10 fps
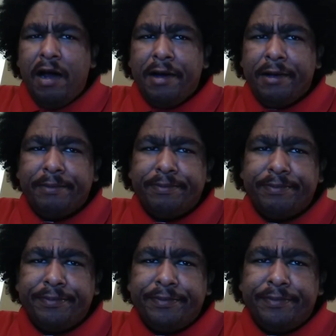Um,
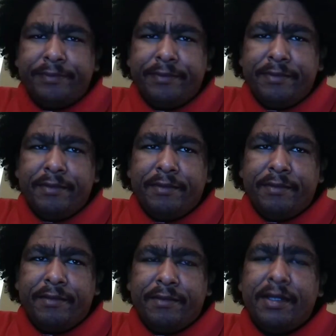
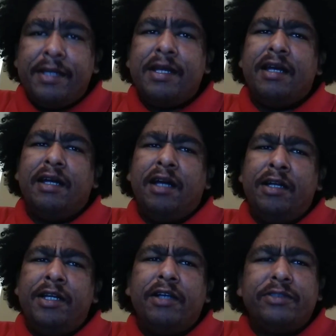yeah,
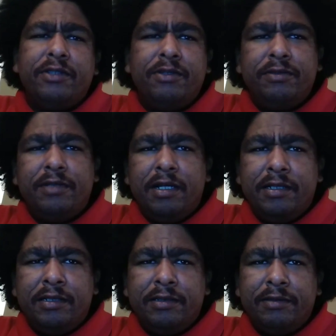he also
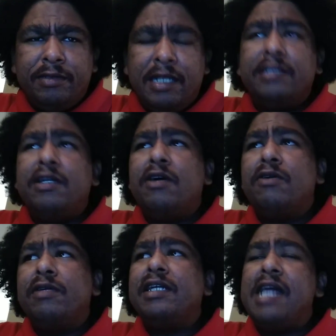uh, has
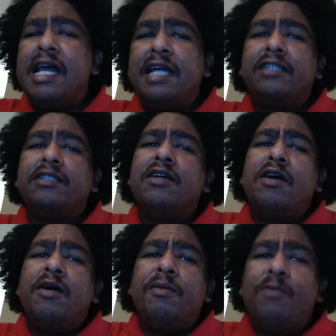known he has
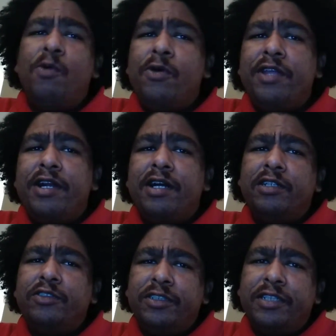more than
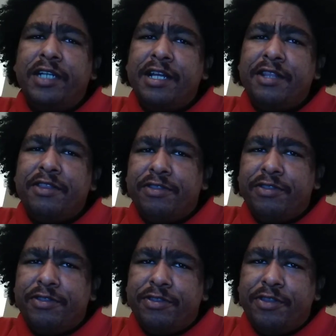
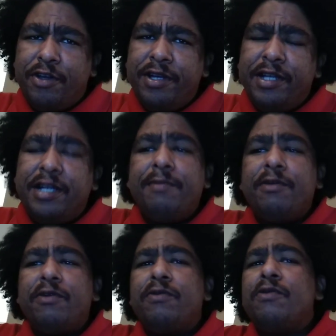130
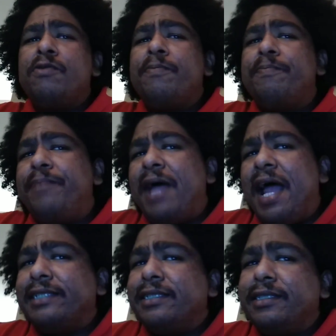chemical
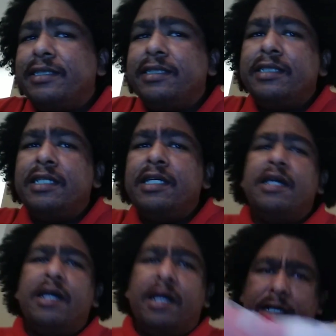patents.
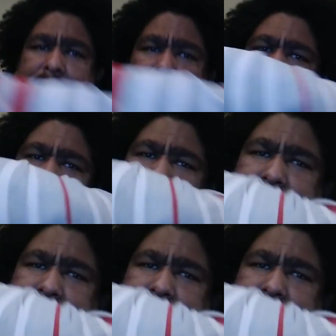Um,